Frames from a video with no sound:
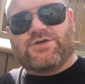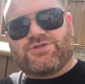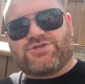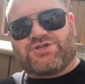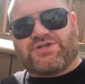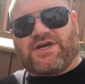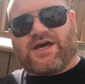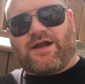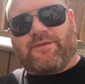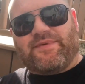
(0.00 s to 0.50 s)

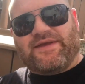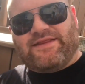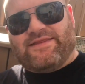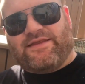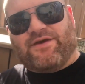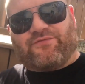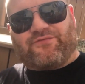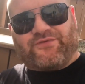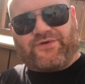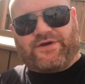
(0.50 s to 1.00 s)
So you got to be
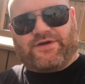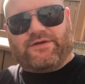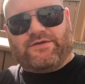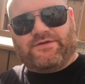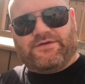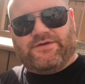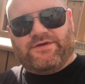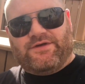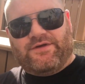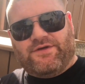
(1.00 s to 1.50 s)
different.
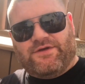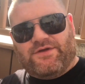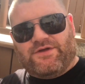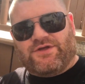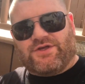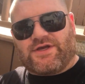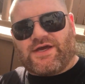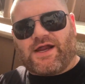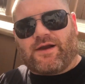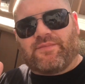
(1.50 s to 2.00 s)

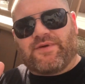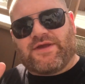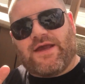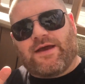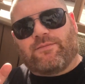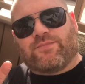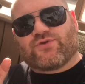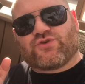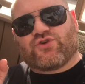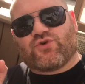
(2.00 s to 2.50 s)
You got to be
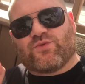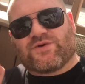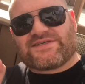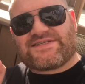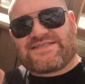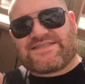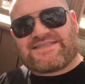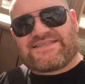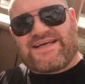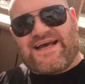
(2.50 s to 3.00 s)
able to
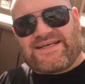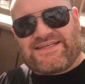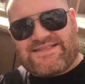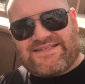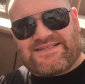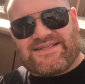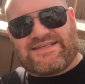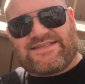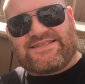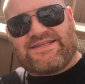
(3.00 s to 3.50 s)

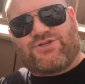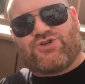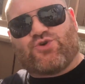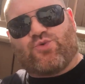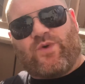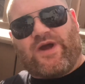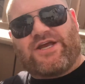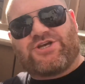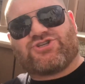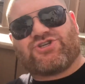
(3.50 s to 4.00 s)
assess the
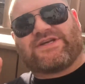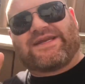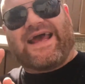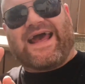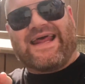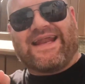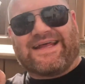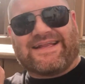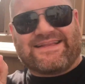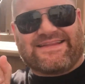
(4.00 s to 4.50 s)
situation
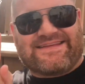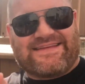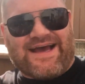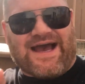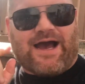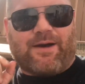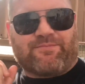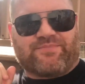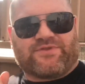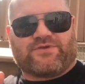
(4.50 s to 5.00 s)
and
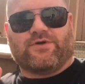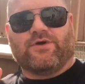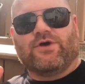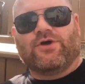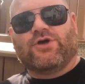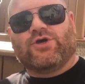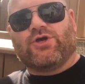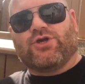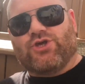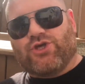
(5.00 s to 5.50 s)
adapt.
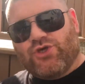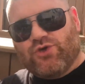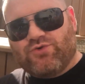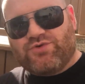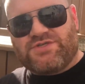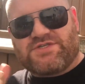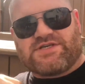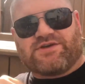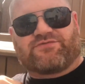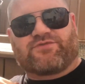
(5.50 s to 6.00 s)

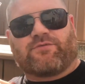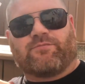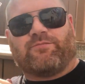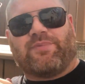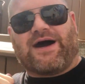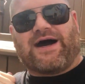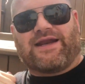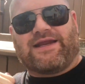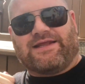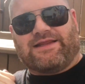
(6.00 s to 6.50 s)
Use different
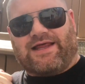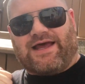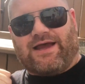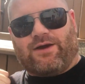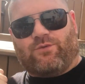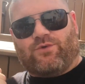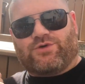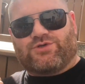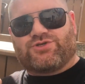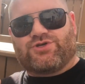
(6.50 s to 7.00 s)
body
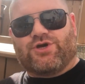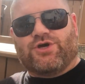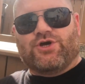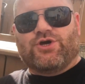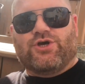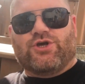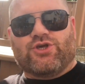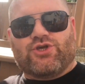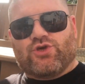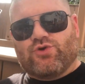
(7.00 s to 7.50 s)
language,
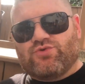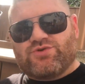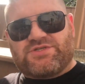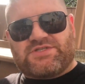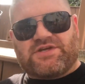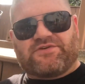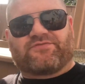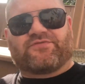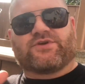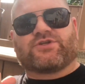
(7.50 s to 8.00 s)
use
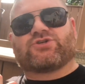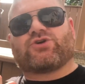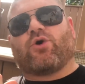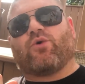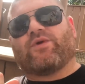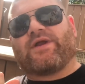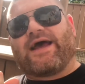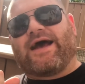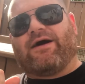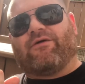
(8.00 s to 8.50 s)
different
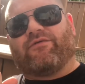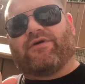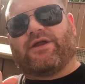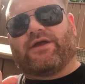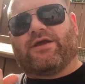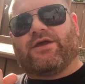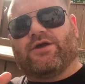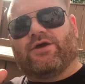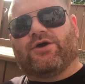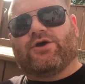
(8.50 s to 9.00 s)

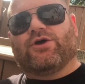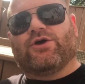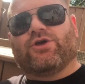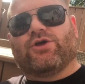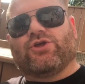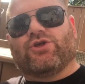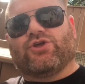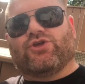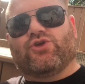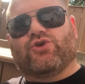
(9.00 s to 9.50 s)
tonality,
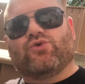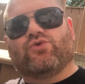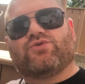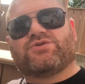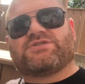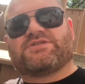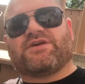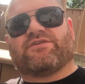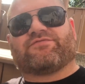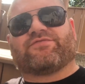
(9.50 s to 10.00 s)

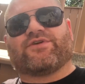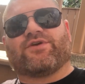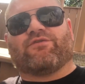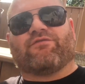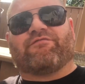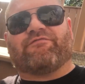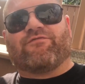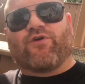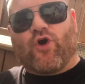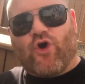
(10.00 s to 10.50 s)
use different
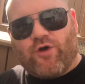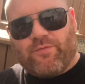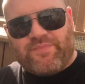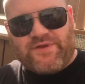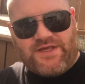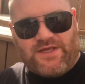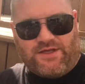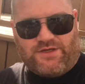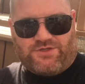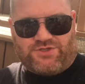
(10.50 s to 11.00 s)

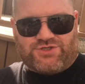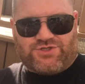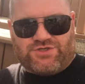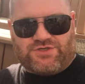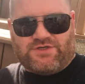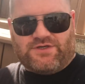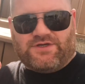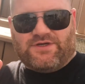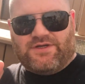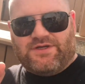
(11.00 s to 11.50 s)

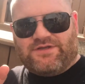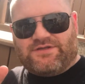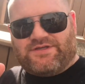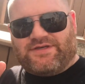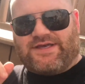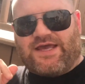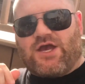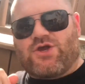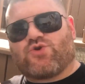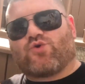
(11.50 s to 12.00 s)
verbiage
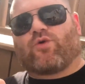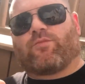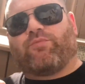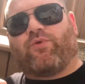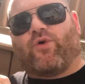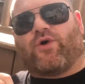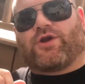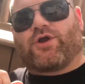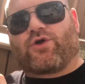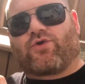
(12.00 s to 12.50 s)
to get your
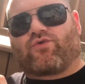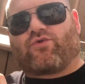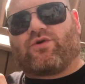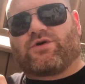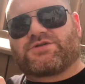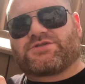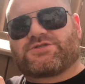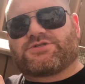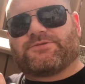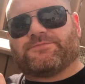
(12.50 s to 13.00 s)
point
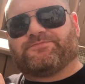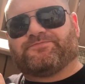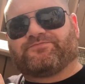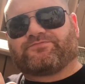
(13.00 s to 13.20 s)
across.